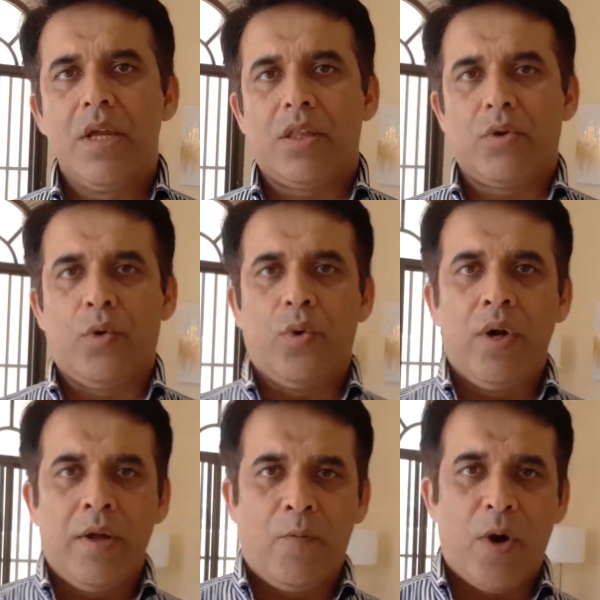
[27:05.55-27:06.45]

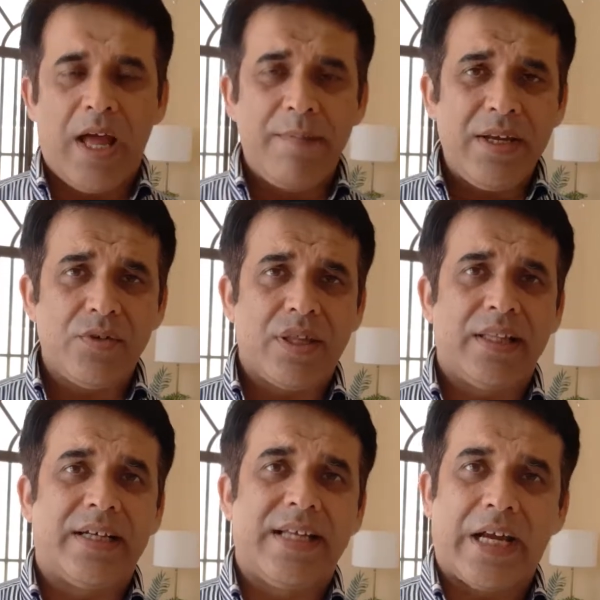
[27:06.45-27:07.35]
So what I mean to say
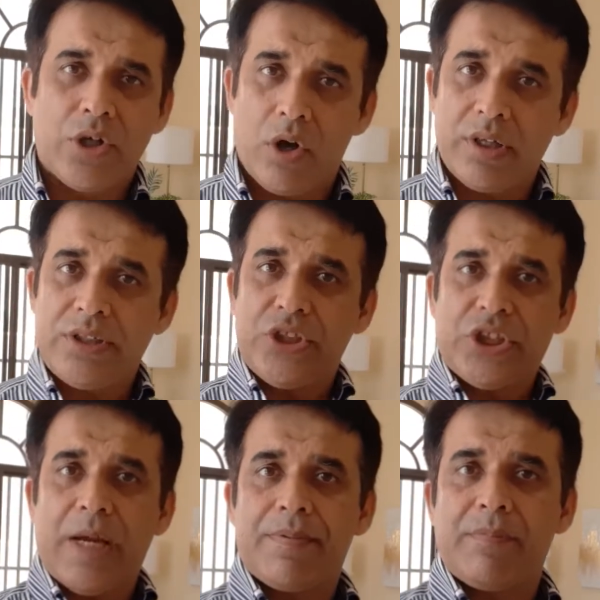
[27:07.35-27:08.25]
that technology
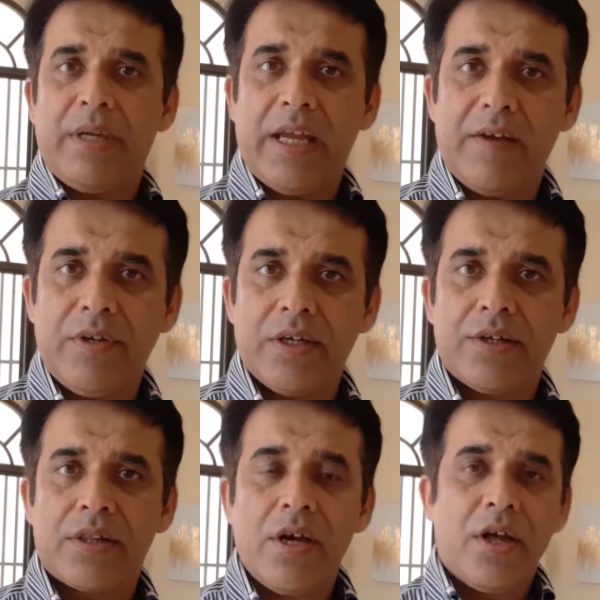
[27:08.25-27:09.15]
shapes
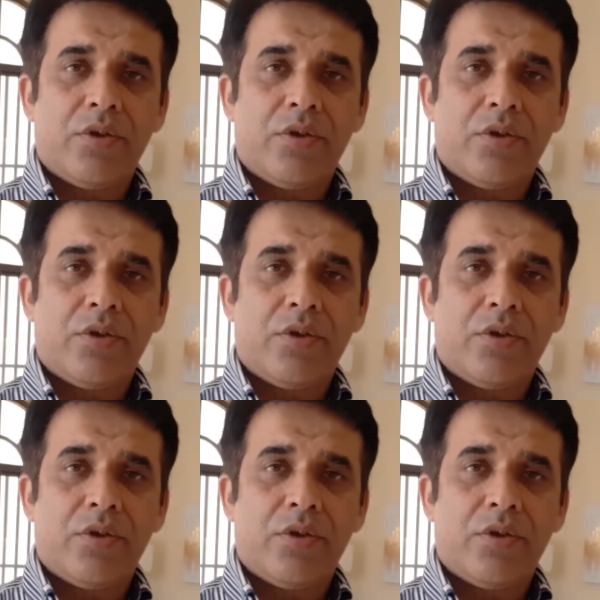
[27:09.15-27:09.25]
behaviors.